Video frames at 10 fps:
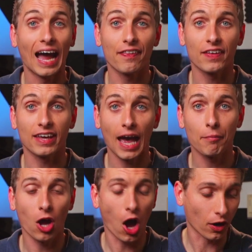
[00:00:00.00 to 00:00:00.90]
had the
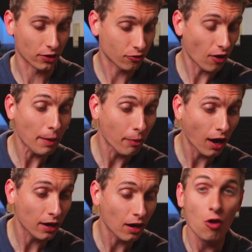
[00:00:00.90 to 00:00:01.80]
camera on a
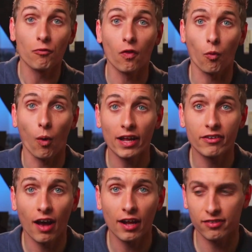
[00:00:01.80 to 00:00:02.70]
tripod for the wide
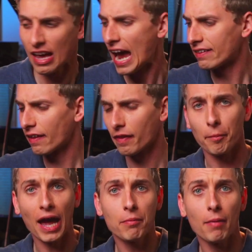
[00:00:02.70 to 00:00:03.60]
shots, and then the
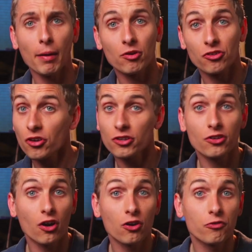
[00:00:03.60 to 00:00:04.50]
band members took
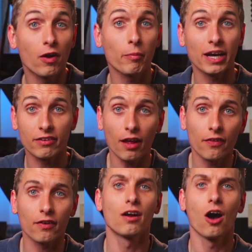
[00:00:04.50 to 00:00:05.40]
turns filming each
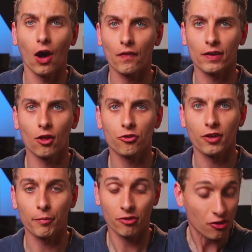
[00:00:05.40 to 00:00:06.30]
other on the
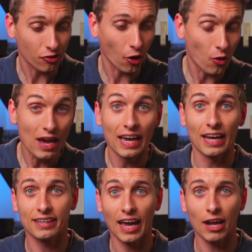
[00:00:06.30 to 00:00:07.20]
close-ups. So
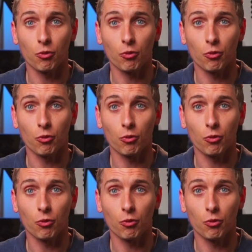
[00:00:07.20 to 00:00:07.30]
it can